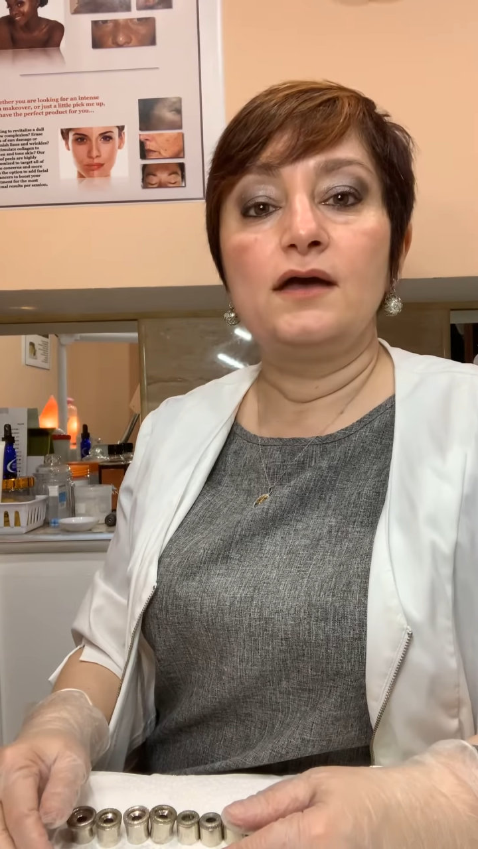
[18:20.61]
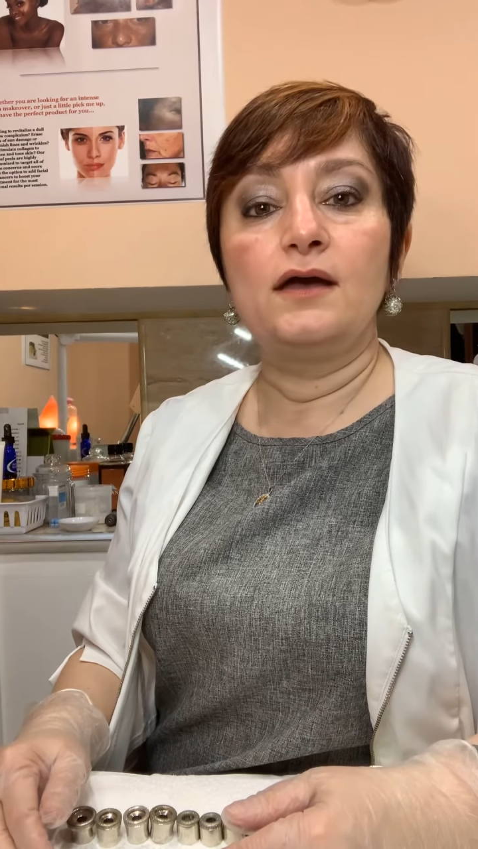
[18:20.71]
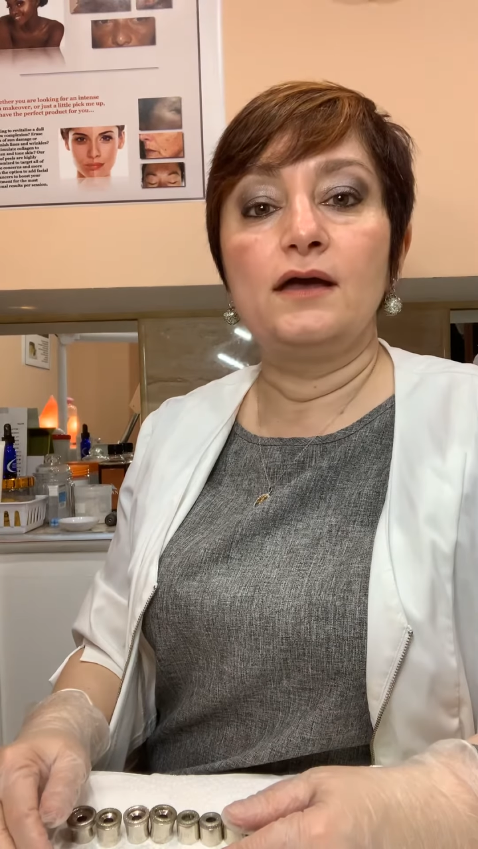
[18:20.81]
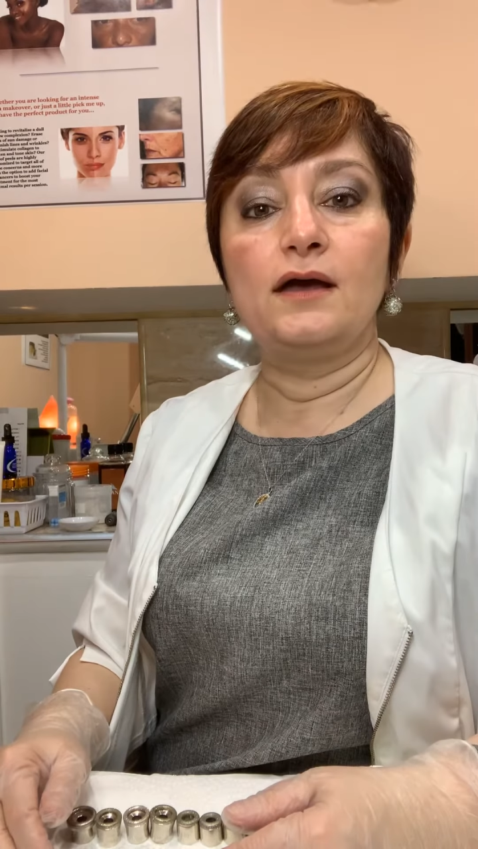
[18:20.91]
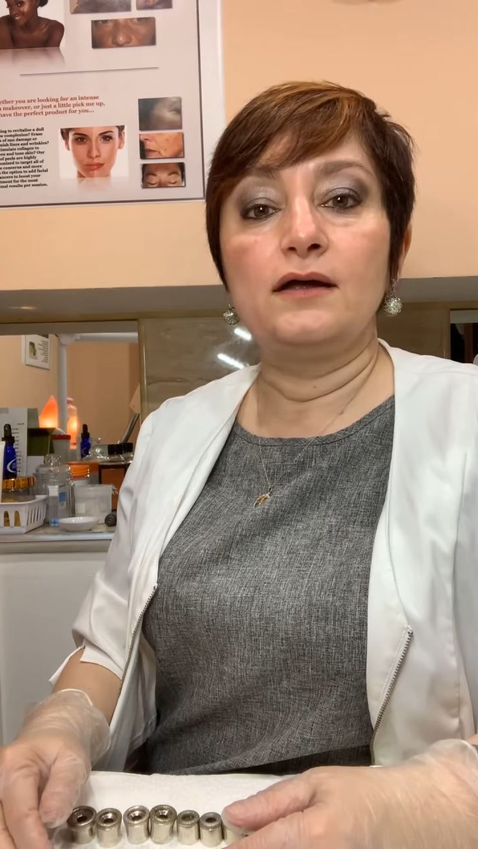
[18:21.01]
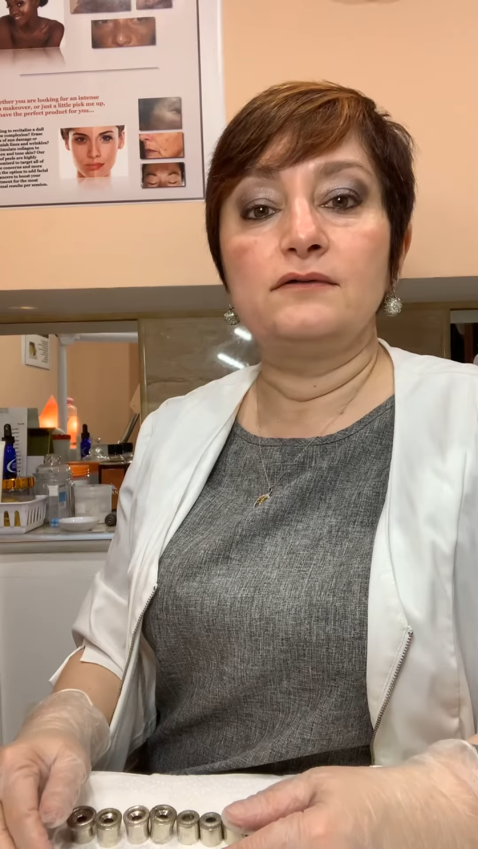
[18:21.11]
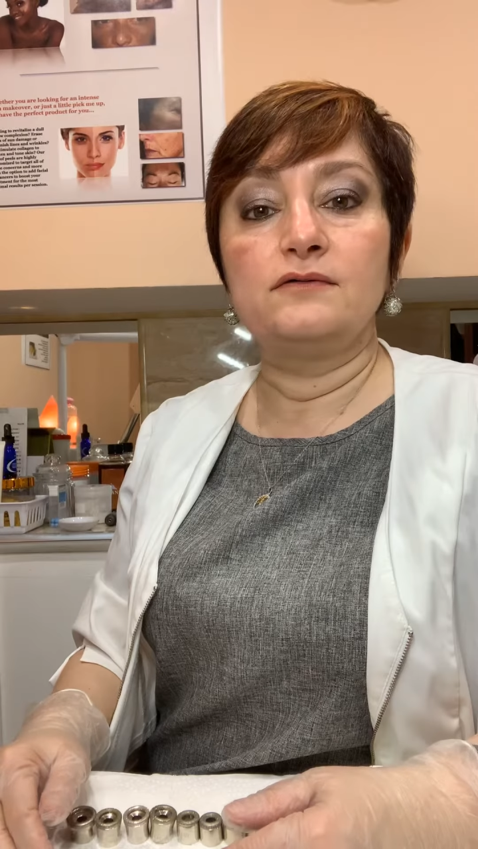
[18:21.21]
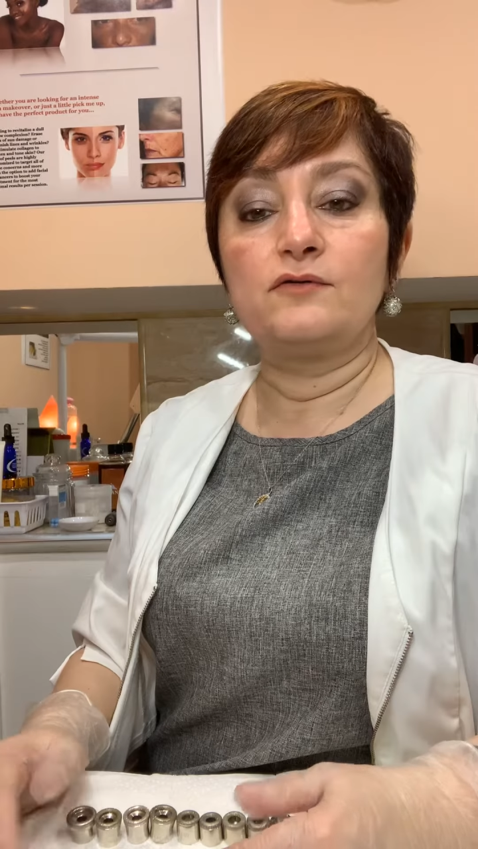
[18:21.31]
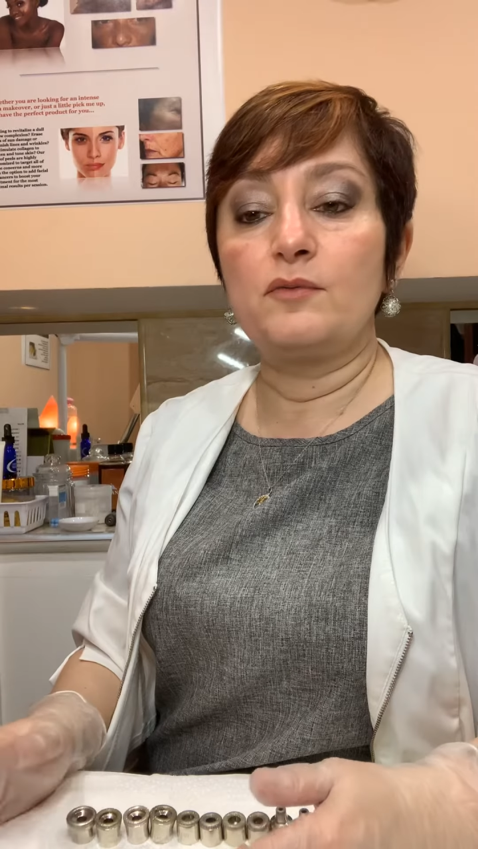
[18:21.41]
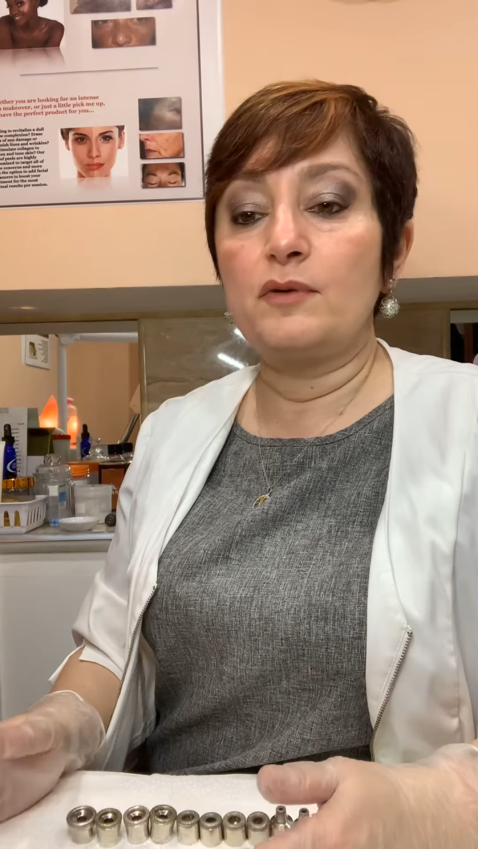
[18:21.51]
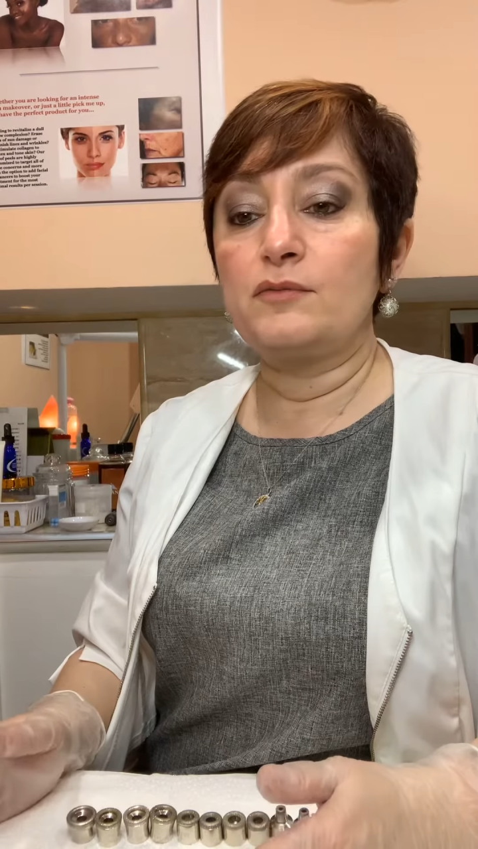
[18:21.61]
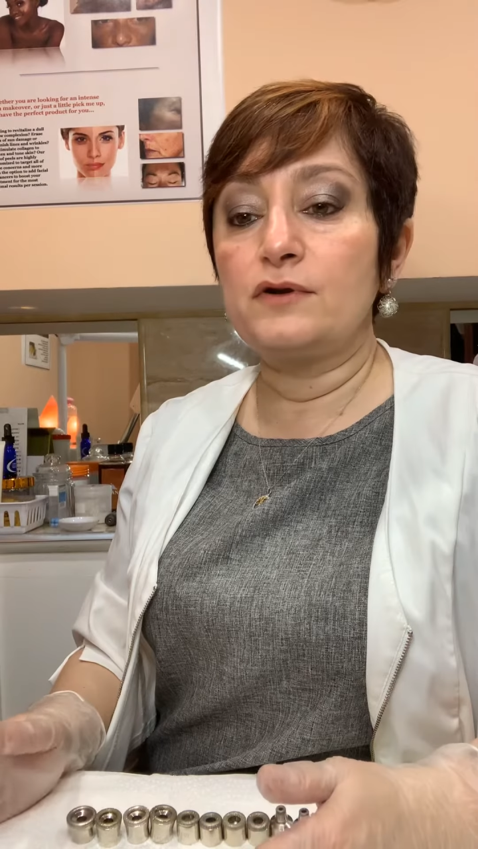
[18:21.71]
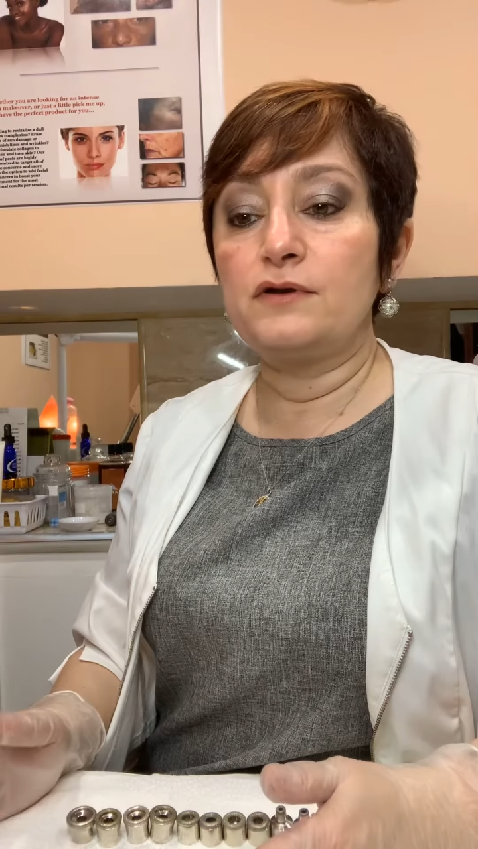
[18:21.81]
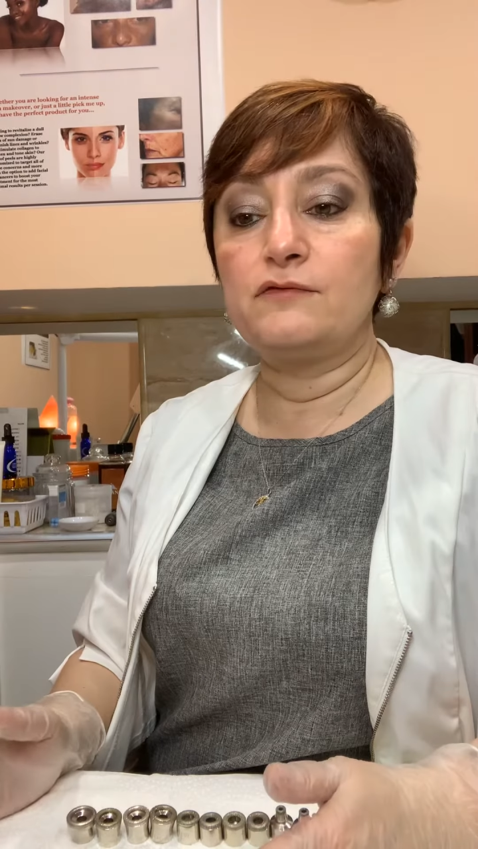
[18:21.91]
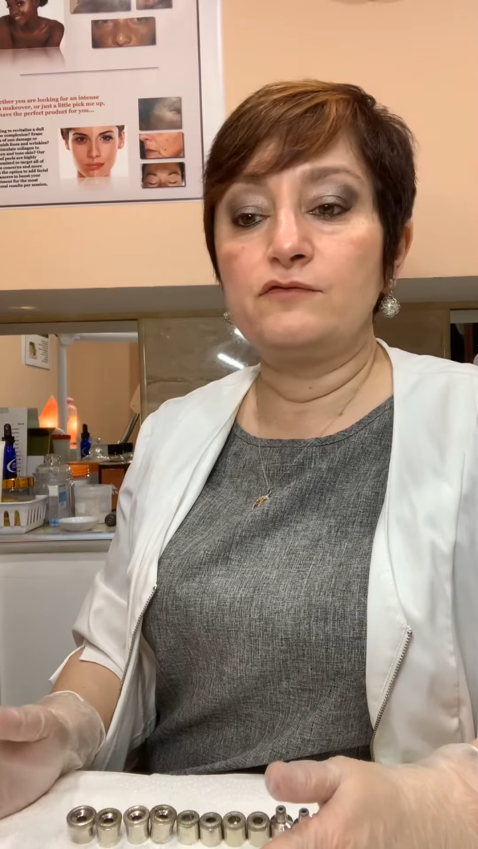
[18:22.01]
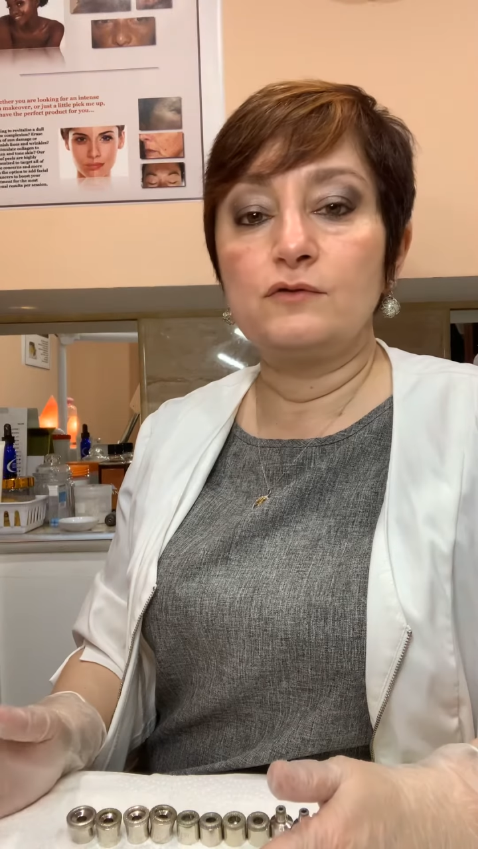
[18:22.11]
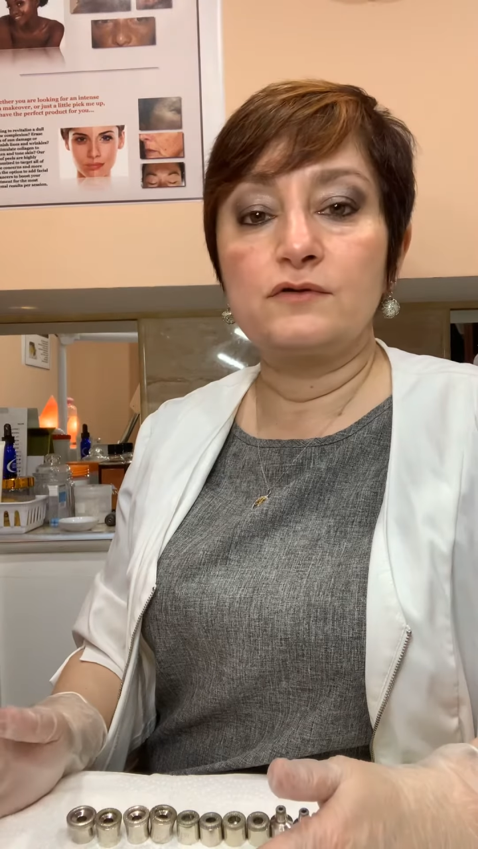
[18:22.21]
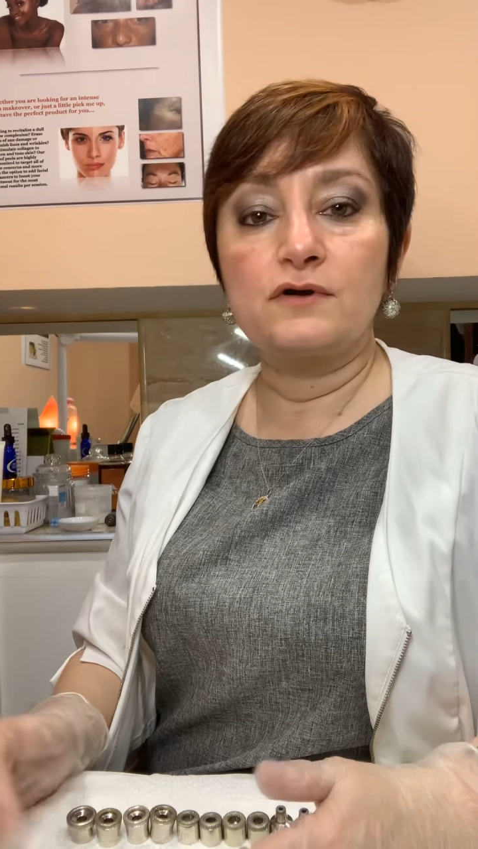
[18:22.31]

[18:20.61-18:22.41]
and remember, if you're the